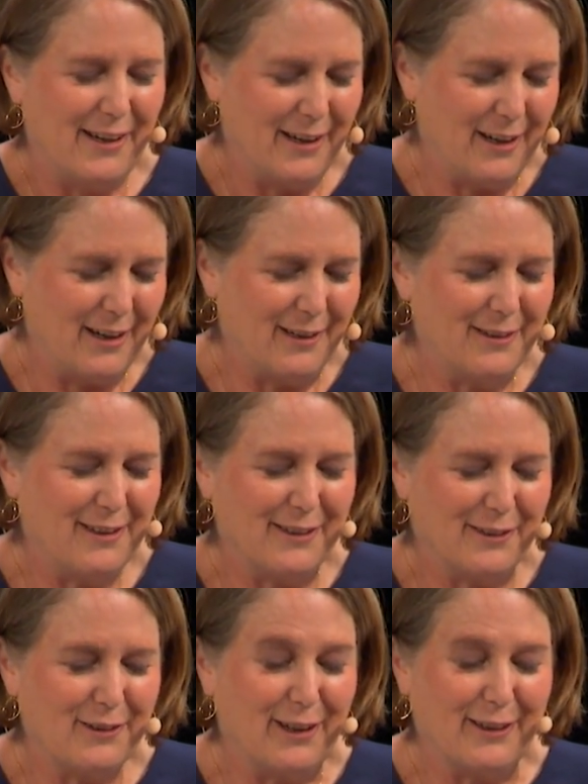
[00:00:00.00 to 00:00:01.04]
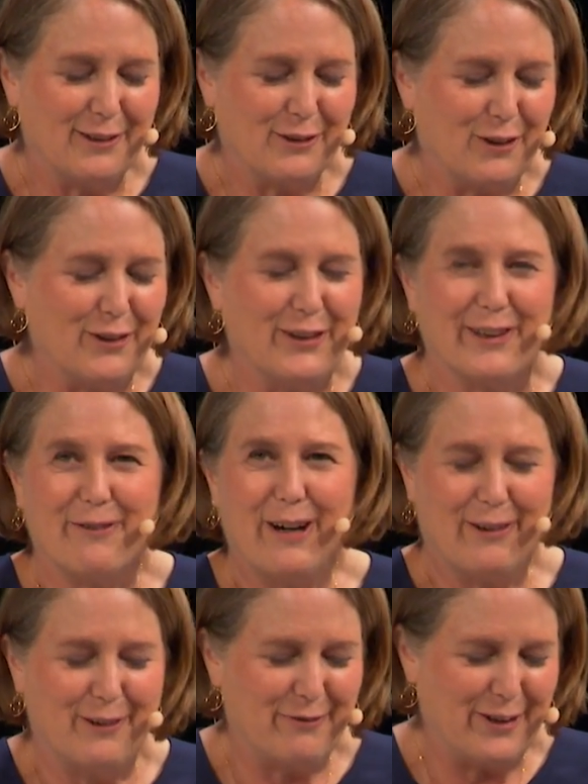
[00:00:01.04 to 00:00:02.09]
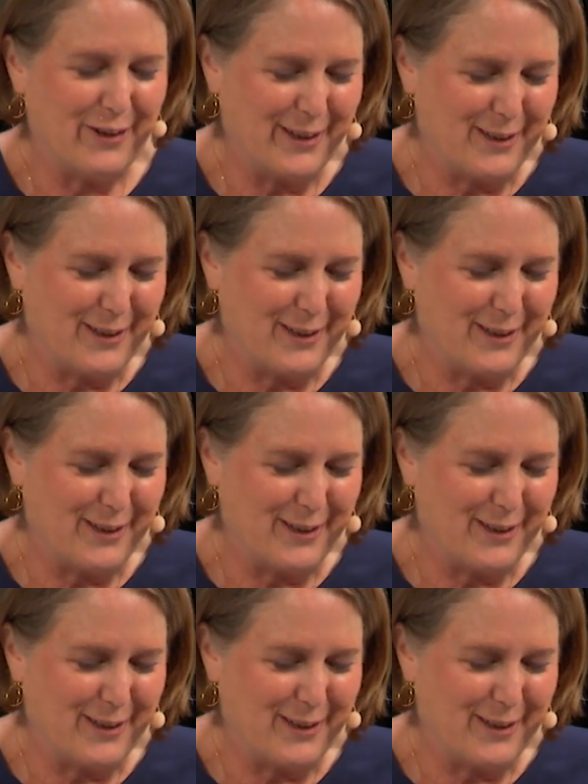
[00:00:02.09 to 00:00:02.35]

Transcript: a little girl in a crowd of very